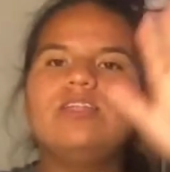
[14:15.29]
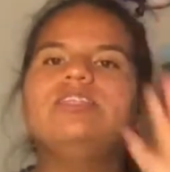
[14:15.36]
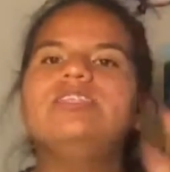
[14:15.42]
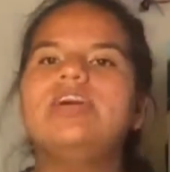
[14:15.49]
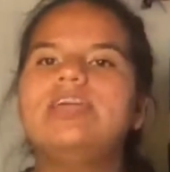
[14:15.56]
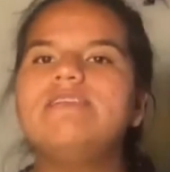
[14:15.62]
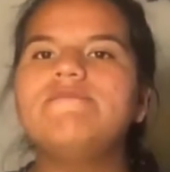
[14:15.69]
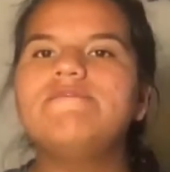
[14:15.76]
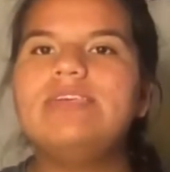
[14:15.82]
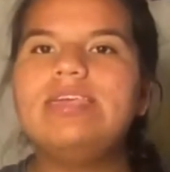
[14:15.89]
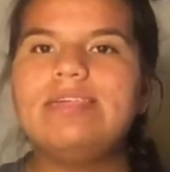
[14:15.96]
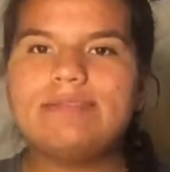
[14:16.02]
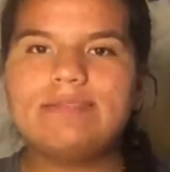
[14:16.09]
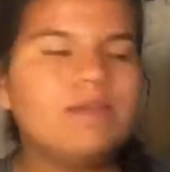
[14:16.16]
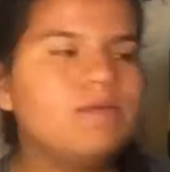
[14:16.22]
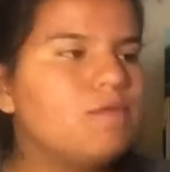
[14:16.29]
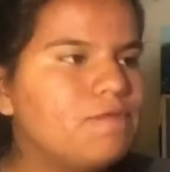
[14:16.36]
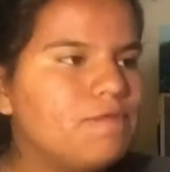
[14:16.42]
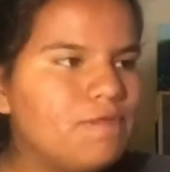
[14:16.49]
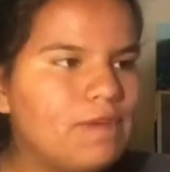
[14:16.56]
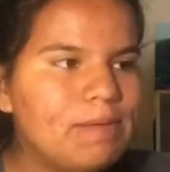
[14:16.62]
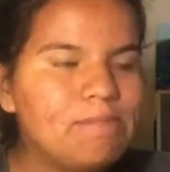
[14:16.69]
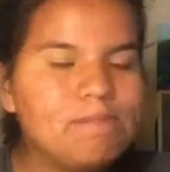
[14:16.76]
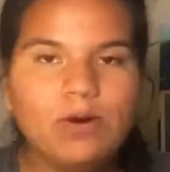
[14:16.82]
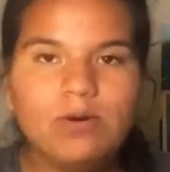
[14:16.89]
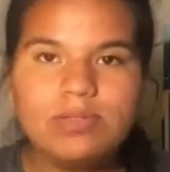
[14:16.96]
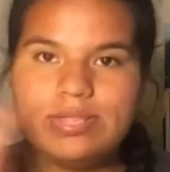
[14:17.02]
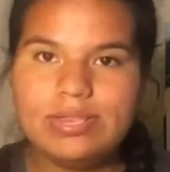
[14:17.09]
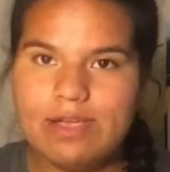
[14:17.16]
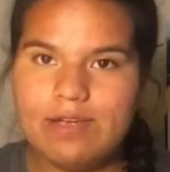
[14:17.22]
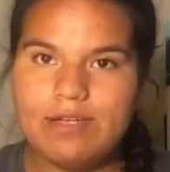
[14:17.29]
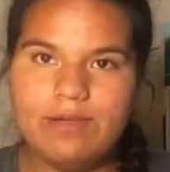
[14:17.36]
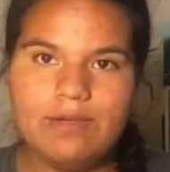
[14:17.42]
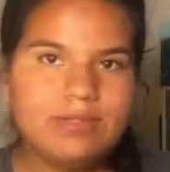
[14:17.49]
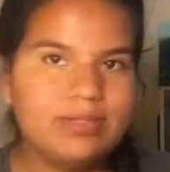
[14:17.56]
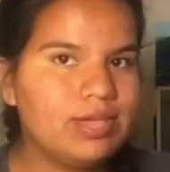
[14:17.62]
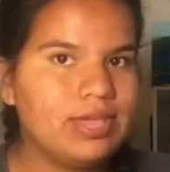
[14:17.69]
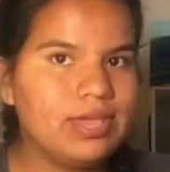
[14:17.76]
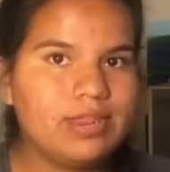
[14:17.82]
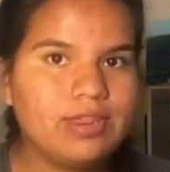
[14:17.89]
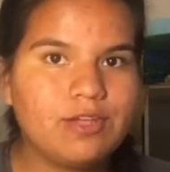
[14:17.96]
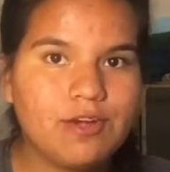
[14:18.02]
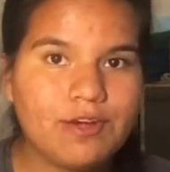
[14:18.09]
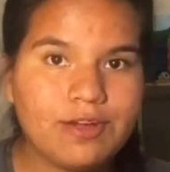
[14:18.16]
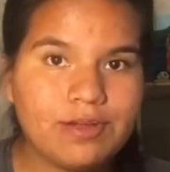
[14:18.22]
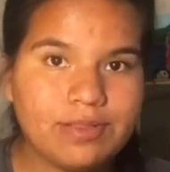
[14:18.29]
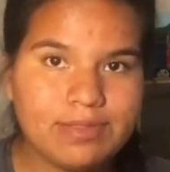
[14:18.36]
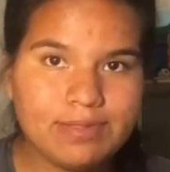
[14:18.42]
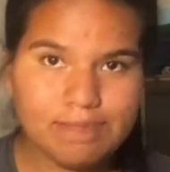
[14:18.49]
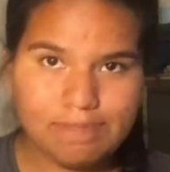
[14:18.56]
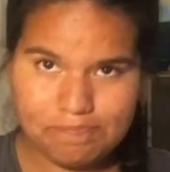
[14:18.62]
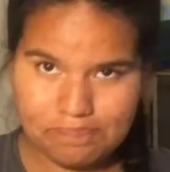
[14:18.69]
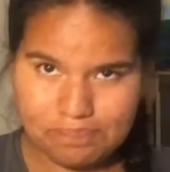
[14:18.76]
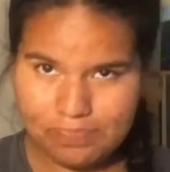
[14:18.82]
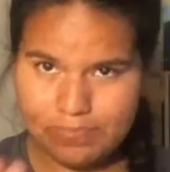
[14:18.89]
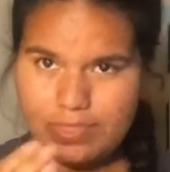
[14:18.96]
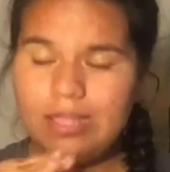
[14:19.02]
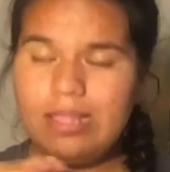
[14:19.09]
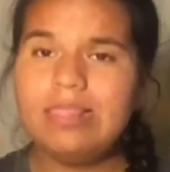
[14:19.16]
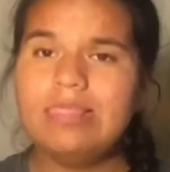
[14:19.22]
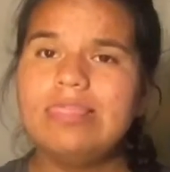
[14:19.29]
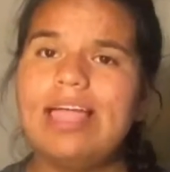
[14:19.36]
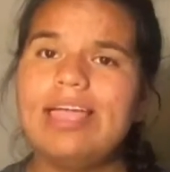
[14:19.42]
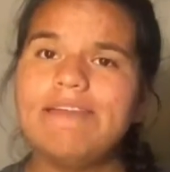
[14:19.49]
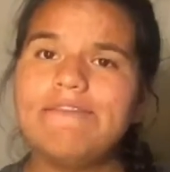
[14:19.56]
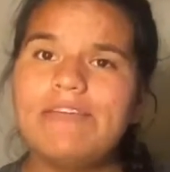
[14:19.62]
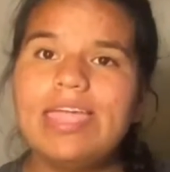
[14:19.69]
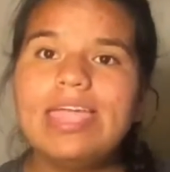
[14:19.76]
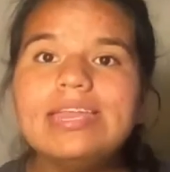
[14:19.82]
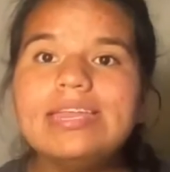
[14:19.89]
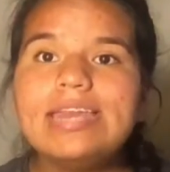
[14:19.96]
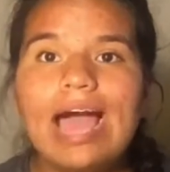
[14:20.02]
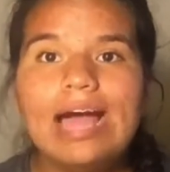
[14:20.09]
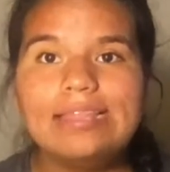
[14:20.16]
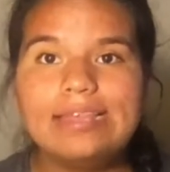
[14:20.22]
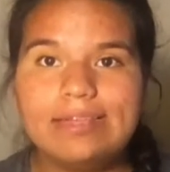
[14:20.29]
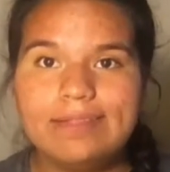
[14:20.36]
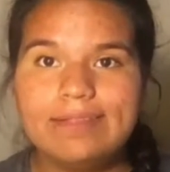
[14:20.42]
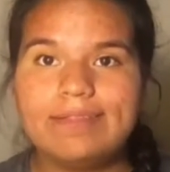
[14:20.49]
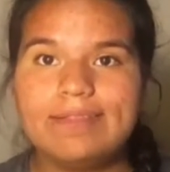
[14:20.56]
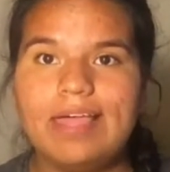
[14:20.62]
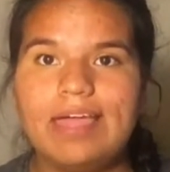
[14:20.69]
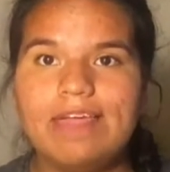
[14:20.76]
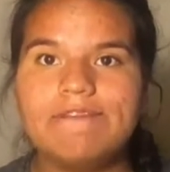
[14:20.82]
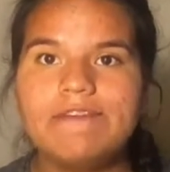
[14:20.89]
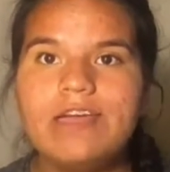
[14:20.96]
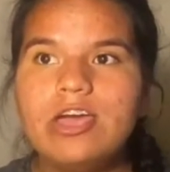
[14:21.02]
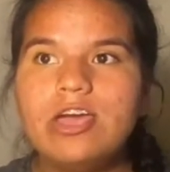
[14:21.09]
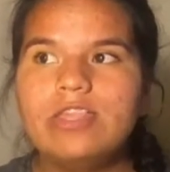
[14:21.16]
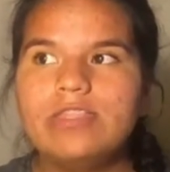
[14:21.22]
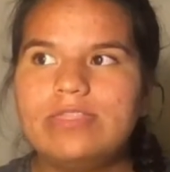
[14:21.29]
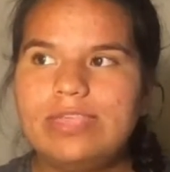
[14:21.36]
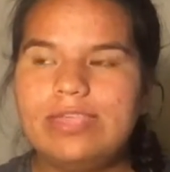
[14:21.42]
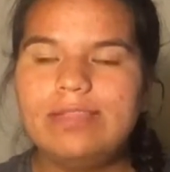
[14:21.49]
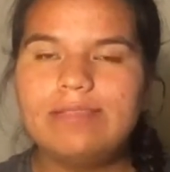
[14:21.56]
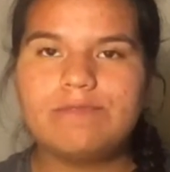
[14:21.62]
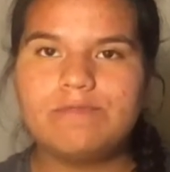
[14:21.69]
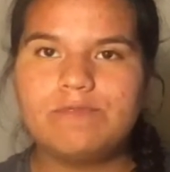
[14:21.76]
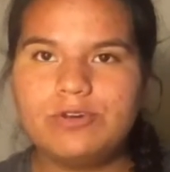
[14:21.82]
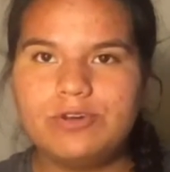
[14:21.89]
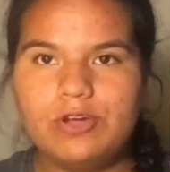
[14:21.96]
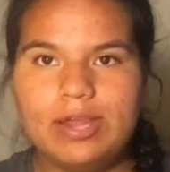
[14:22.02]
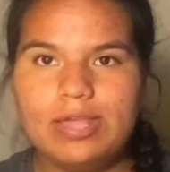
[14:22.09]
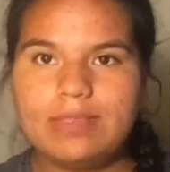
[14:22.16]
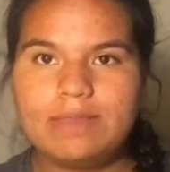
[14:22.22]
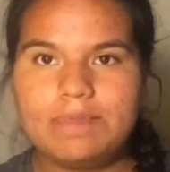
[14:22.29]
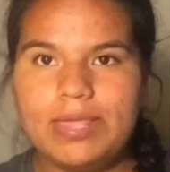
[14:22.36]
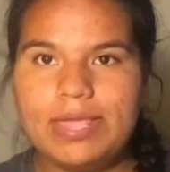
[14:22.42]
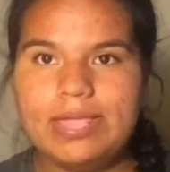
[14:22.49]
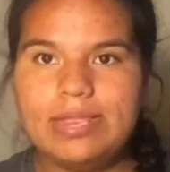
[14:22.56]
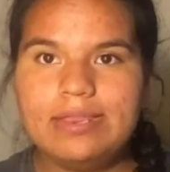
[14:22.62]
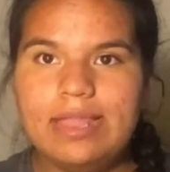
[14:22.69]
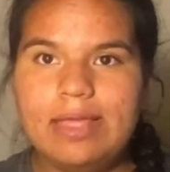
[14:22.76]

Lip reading: None of these, in both scenarios, in Kurt's life and in Alex's life, these were not explained.